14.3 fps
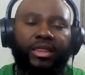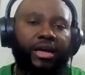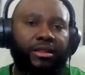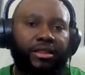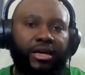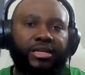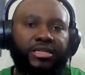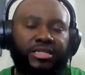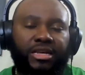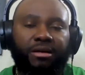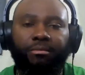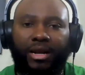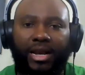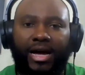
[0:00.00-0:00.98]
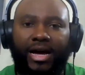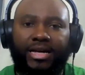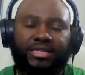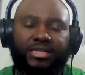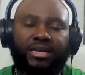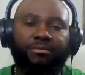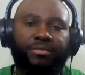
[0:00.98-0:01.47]
They they
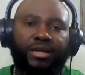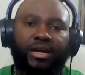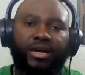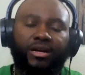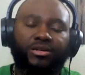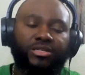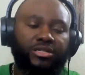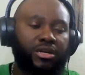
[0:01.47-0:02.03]
symbolize something else.